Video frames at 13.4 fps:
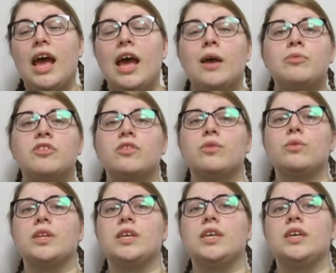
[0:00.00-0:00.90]

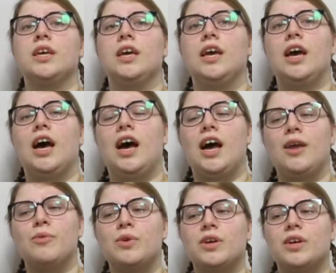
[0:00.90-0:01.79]
Absolutely. I
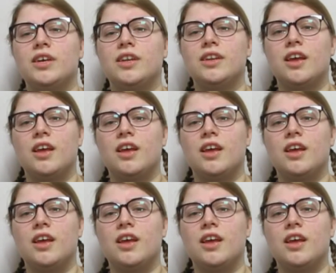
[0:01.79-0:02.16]
would